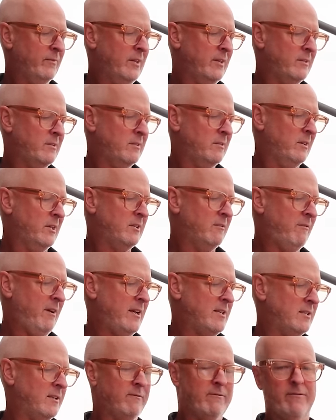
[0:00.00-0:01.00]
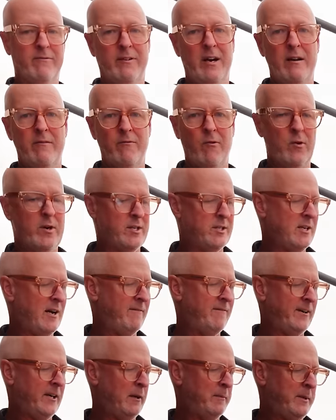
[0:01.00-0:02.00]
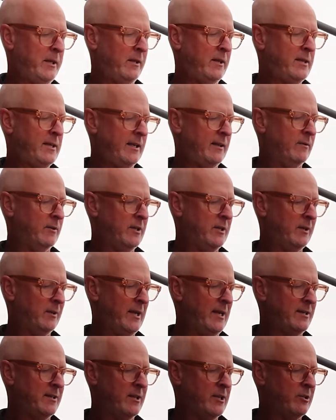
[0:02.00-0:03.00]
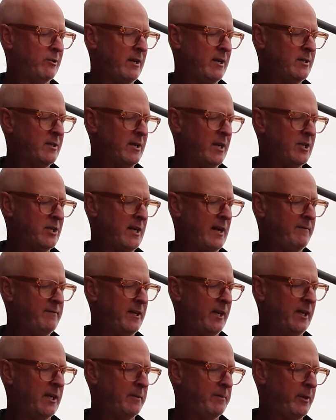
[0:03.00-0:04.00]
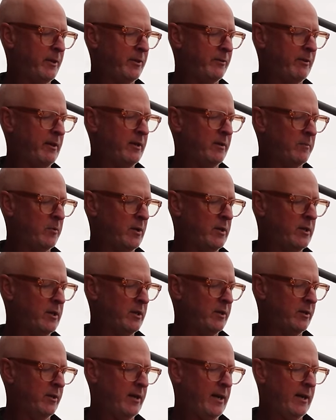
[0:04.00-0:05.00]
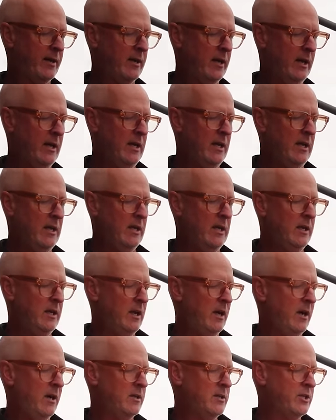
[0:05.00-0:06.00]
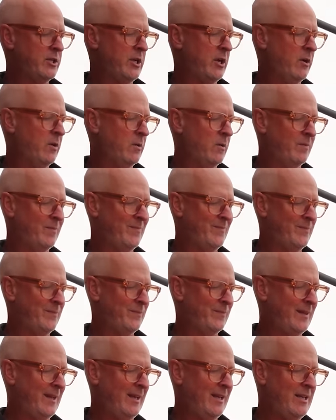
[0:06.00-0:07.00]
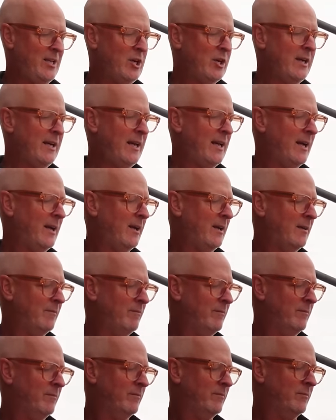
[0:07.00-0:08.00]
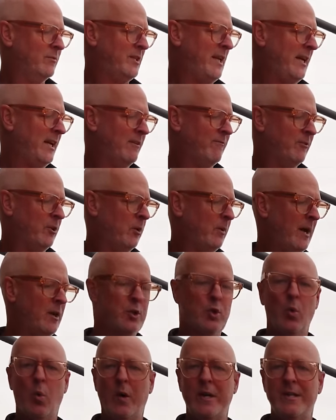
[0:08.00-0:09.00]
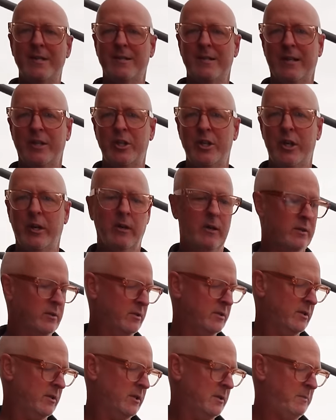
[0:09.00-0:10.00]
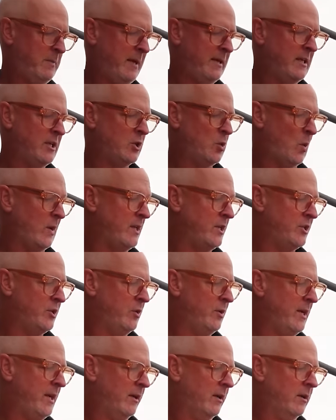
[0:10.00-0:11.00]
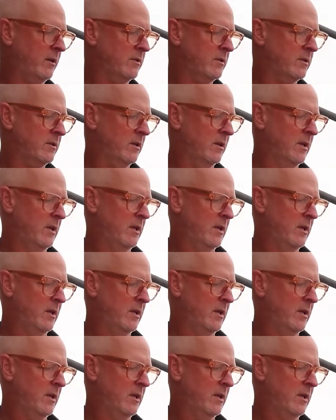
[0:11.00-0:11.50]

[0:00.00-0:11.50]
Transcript: let's, let's face it, 5.40 is not very appealing to, to get to the train station. I have to get up at 3 in the morning to do that. So you can get a ticket for around 26 euros, depending 22 euros.